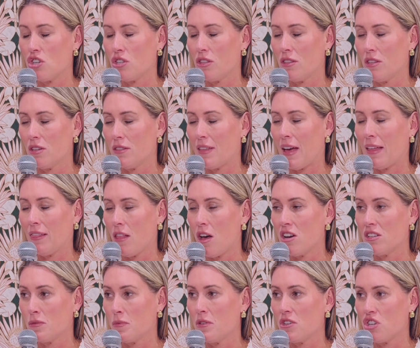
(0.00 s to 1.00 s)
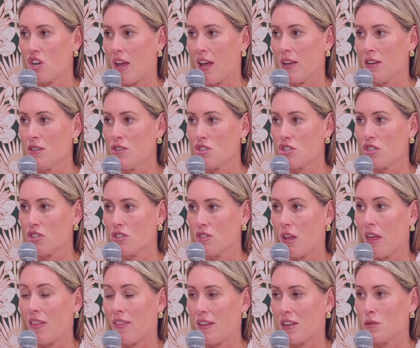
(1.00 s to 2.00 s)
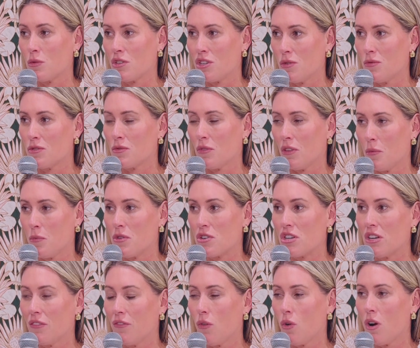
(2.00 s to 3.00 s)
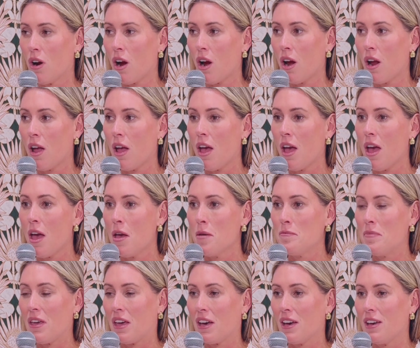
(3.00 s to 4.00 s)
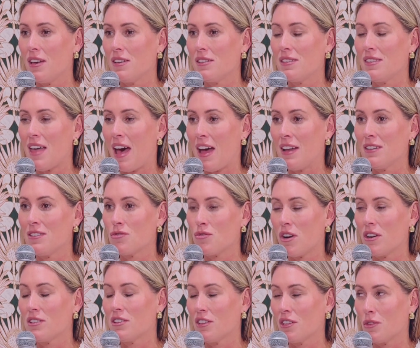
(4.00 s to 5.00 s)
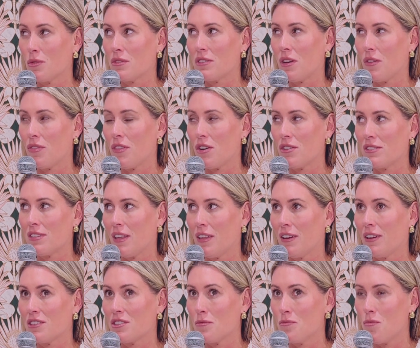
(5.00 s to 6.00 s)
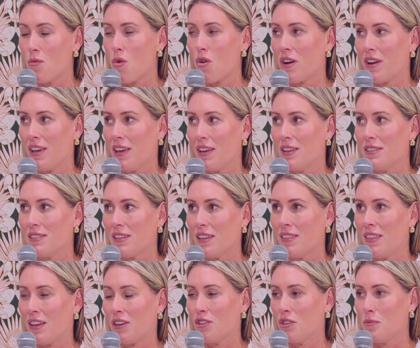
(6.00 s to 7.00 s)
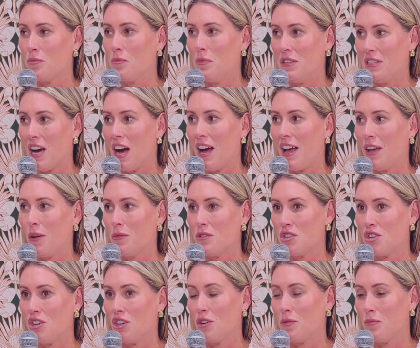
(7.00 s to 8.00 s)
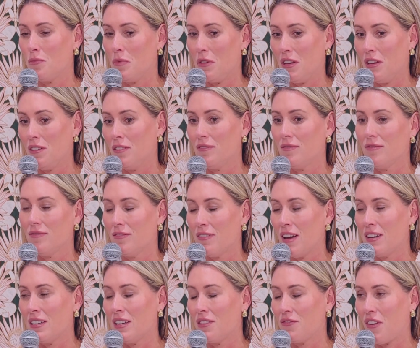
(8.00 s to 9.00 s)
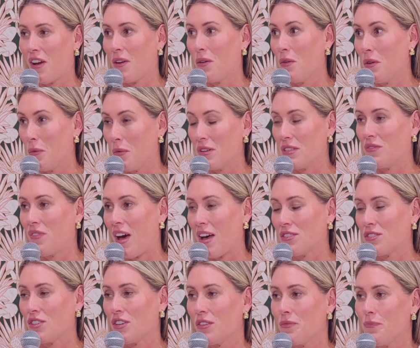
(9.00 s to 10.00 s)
that law has been changed. I think that's what she was really pushing for, because that drug dealer was out there selling it to more kids that could be dying when she could be identifying who he was faster.